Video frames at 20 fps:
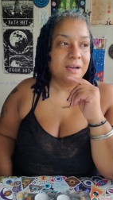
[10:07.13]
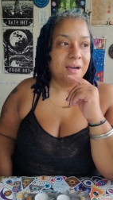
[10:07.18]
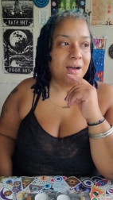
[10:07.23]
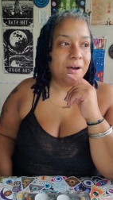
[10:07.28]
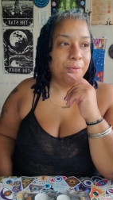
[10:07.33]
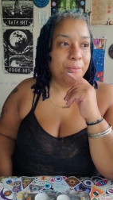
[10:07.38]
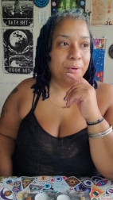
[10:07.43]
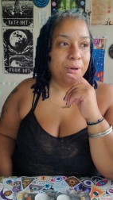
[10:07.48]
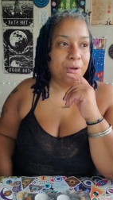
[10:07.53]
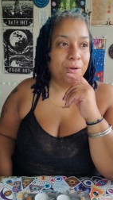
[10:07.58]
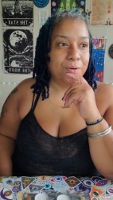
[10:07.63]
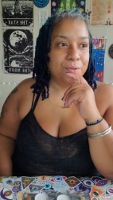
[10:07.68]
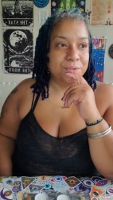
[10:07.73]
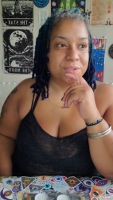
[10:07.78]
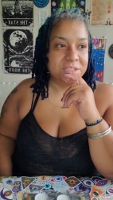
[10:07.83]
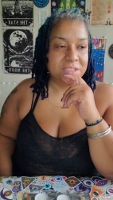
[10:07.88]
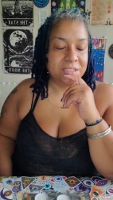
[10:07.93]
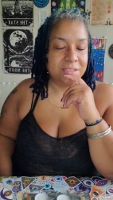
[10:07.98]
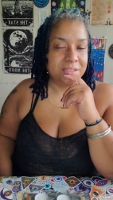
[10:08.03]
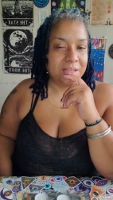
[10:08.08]
I would go
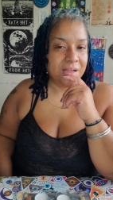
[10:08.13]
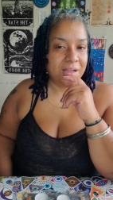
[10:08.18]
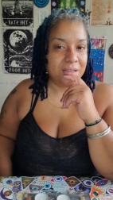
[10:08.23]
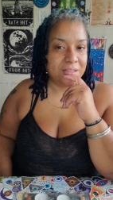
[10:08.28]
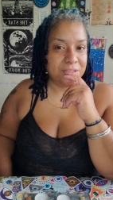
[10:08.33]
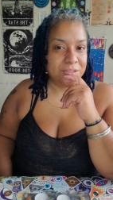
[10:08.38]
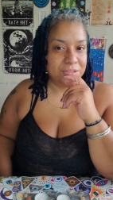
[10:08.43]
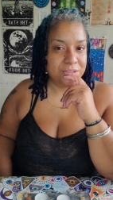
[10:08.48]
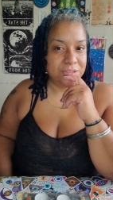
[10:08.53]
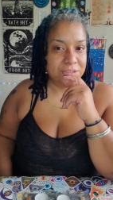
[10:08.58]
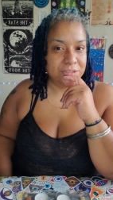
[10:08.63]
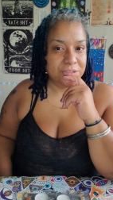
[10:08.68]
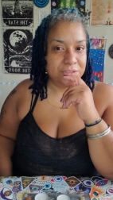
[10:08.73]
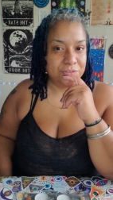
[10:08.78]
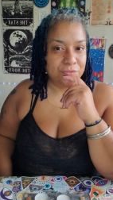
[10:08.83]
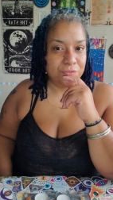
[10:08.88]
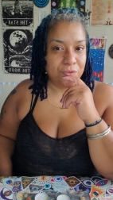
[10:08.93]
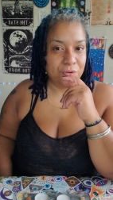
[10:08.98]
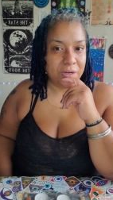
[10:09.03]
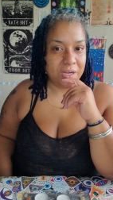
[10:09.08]
to the
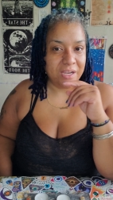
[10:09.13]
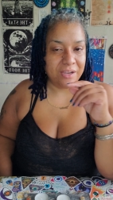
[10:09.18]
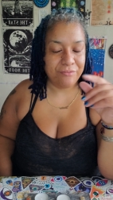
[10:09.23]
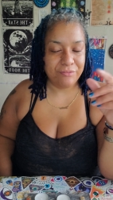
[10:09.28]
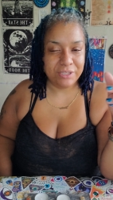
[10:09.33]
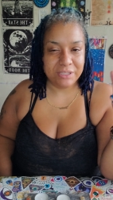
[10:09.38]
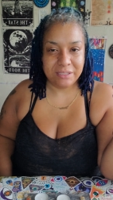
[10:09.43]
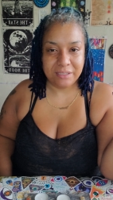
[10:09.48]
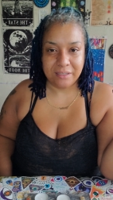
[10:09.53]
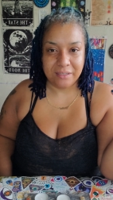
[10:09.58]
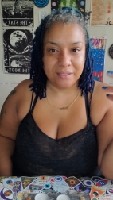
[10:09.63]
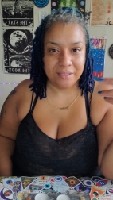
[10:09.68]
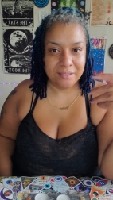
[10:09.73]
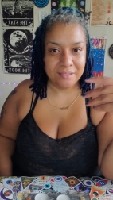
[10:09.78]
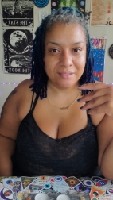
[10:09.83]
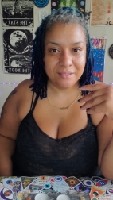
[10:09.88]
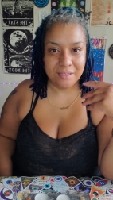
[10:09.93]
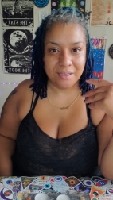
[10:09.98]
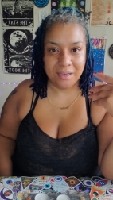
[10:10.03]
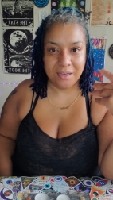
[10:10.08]
doctors for everything.
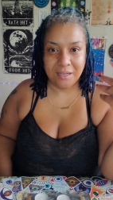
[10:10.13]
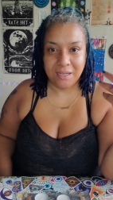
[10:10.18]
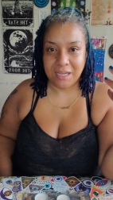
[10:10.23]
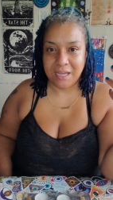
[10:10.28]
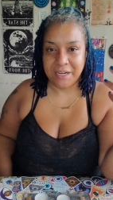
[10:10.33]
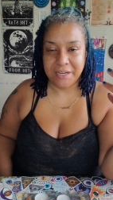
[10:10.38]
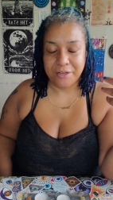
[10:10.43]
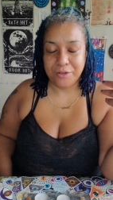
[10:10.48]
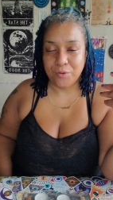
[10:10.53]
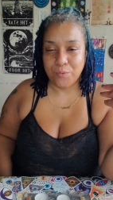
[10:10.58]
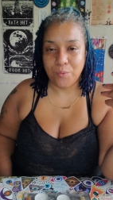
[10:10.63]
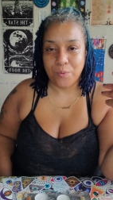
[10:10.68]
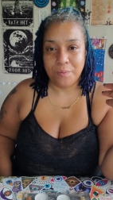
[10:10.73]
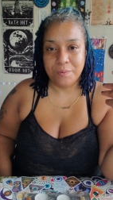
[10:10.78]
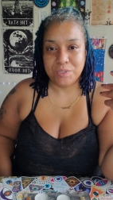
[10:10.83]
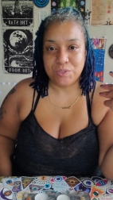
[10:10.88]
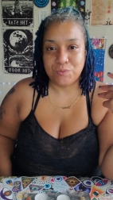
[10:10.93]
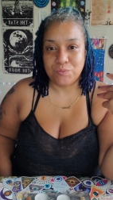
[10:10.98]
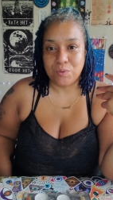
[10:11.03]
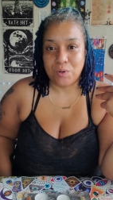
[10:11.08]
I, I didn't know what
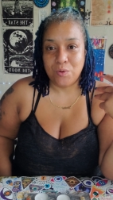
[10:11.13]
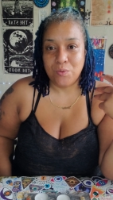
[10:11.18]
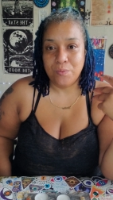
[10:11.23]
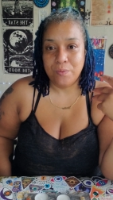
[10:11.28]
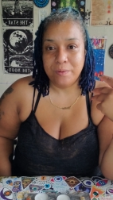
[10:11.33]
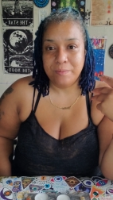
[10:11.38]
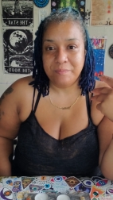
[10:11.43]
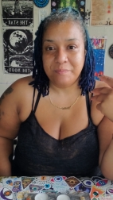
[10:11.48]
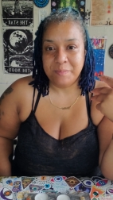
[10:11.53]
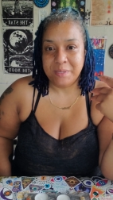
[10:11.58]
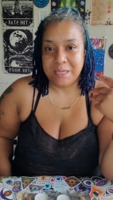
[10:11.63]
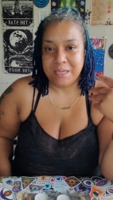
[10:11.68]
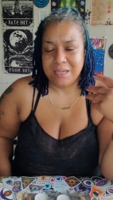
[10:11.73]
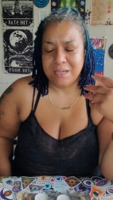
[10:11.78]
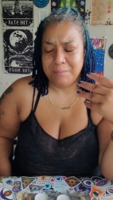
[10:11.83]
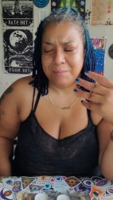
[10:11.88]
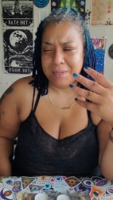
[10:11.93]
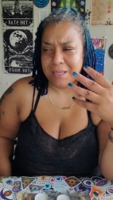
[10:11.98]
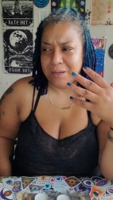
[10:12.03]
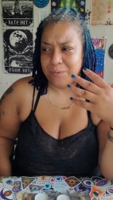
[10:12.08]
was wrong with me.
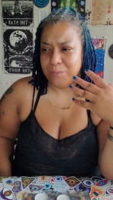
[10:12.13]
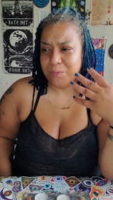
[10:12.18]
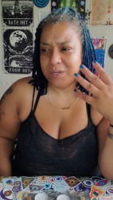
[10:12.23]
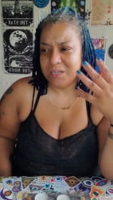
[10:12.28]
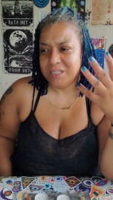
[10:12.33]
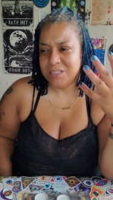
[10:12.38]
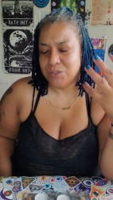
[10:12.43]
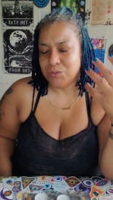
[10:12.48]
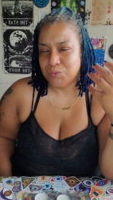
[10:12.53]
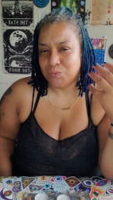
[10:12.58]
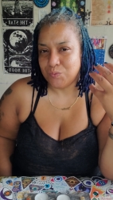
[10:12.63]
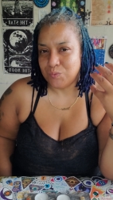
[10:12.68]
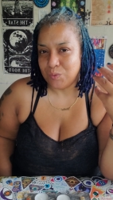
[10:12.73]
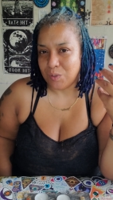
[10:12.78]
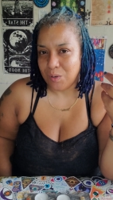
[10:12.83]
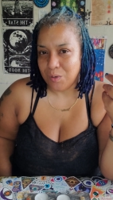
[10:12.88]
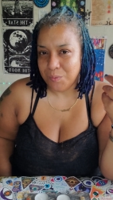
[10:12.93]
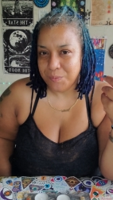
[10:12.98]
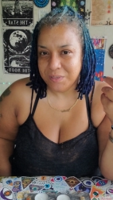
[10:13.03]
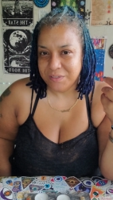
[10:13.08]
I'm like, what is
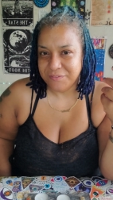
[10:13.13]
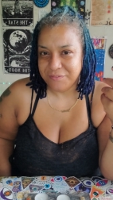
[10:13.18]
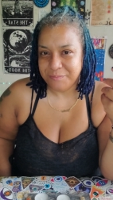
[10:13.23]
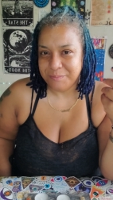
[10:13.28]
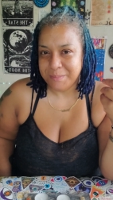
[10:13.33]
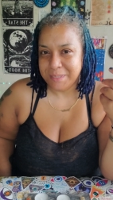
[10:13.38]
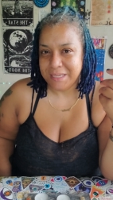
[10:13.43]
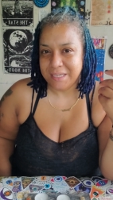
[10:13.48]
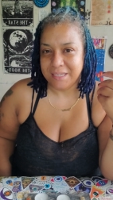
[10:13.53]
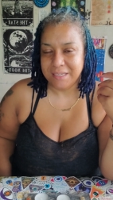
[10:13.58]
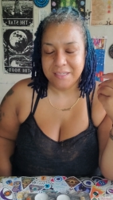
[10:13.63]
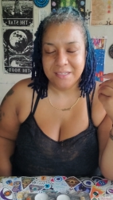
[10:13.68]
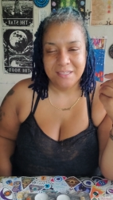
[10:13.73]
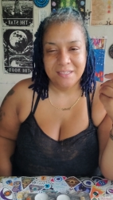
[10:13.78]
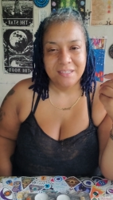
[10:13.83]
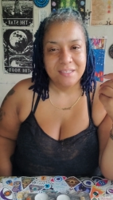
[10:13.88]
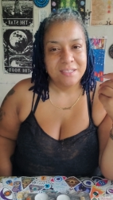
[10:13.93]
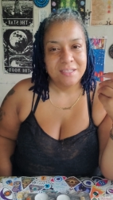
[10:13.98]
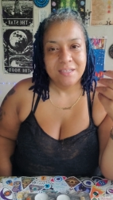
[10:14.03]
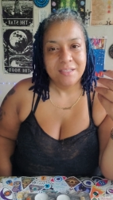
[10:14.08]
wrong with me?
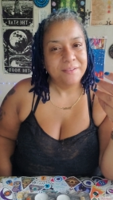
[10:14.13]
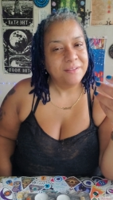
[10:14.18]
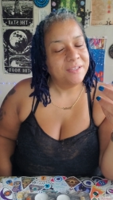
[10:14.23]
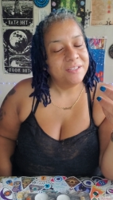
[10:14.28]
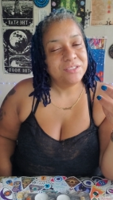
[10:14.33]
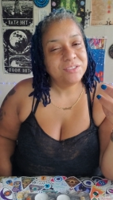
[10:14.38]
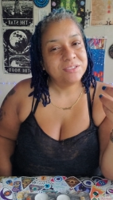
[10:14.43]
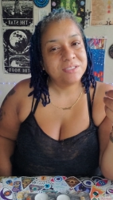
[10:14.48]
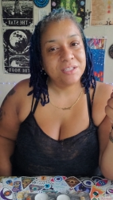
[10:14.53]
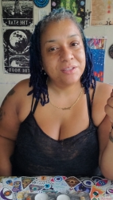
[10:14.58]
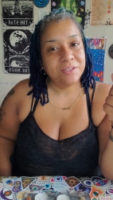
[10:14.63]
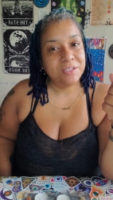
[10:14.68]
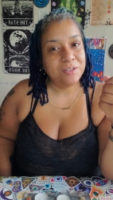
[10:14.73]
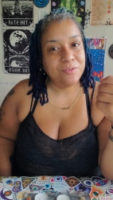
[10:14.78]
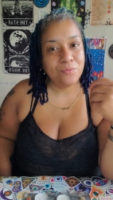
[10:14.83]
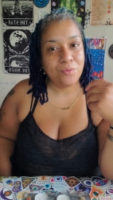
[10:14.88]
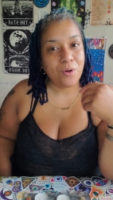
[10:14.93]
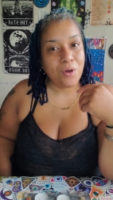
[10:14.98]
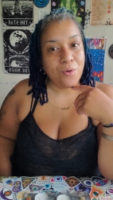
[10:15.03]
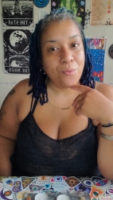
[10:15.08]
There's
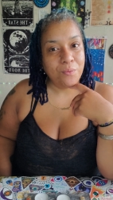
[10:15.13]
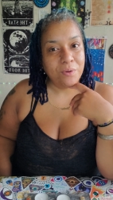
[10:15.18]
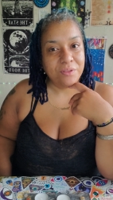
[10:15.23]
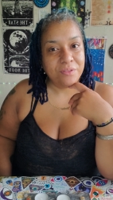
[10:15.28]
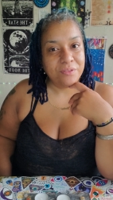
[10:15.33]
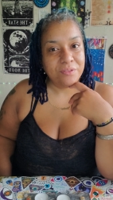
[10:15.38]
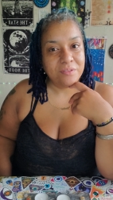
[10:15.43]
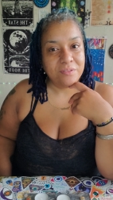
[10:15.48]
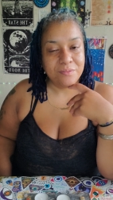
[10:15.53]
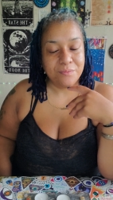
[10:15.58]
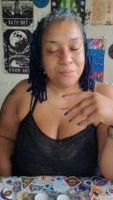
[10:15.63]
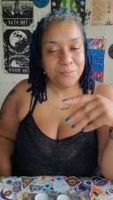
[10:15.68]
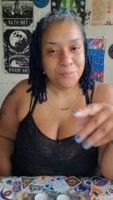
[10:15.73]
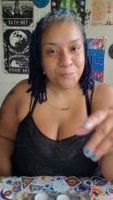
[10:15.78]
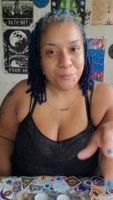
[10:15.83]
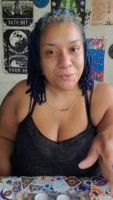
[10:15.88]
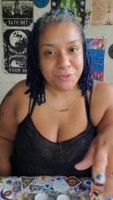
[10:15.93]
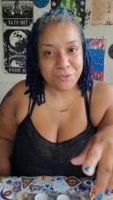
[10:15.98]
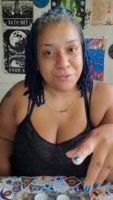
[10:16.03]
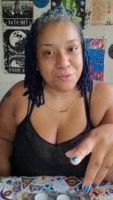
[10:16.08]
nothing wrong with
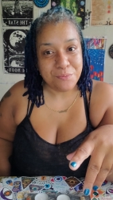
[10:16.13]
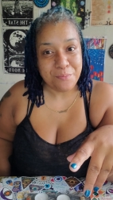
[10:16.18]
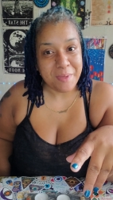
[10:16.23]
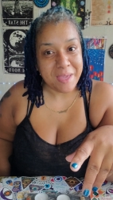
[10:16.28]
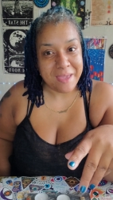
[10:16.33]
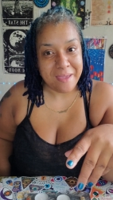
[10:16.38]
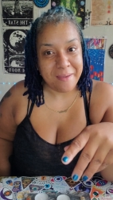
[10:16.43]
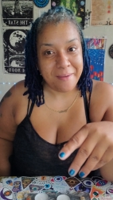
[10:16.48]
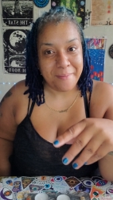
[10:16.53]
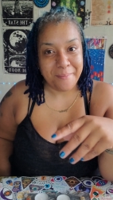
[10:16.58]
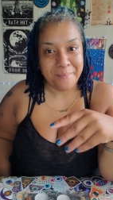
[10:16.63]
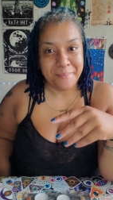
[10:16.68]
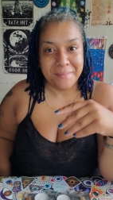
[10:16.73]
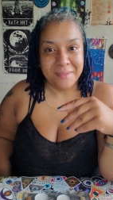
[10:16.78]
with you, man.